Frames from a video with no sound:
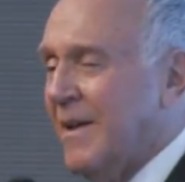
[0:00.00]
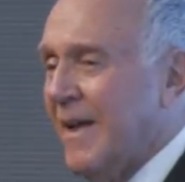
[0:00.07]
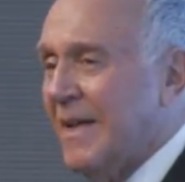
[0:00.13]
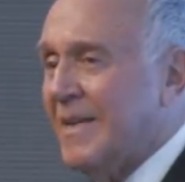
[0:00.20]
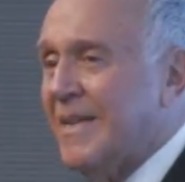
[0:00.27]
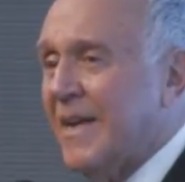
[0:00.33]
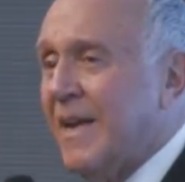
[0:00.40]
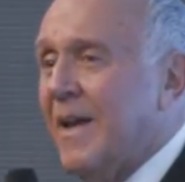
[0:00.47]

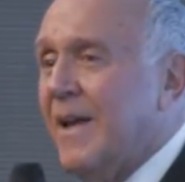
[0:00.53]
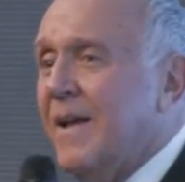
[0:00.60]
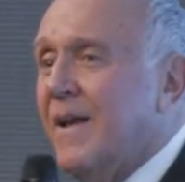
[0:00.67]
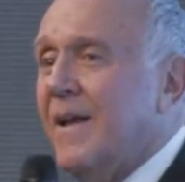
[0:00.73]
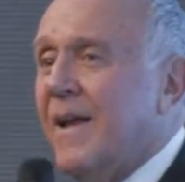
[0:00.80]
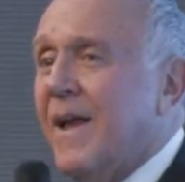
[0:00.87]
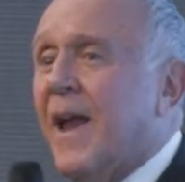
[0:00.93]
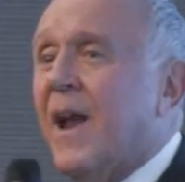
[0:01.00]
and say
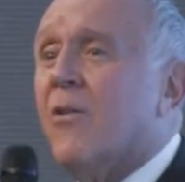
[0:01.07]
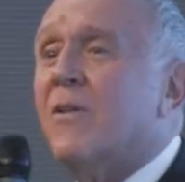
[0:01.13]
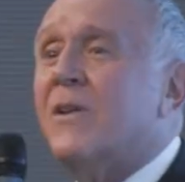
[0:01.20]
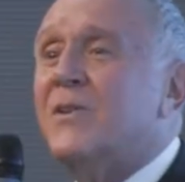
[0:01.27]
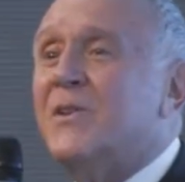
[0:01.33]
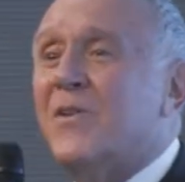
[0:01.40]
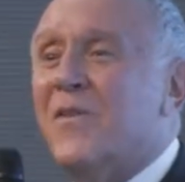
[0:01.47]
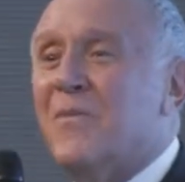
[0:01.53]

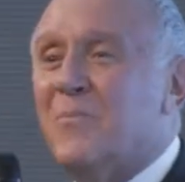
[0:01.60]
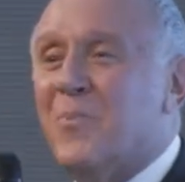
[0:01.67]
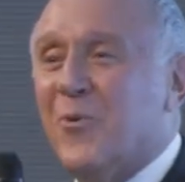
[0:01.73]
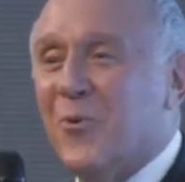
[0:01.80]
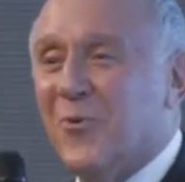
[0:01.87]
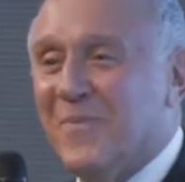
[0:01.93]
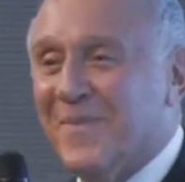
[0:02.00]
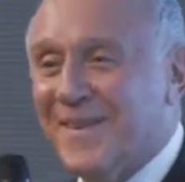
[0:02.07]
areas of
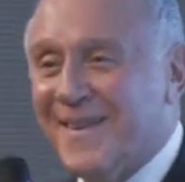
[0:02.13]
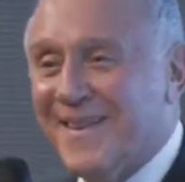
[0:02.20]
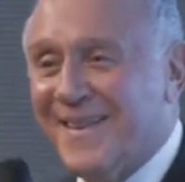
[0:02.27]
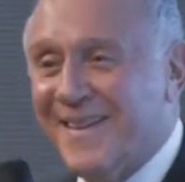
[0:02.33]
improvement.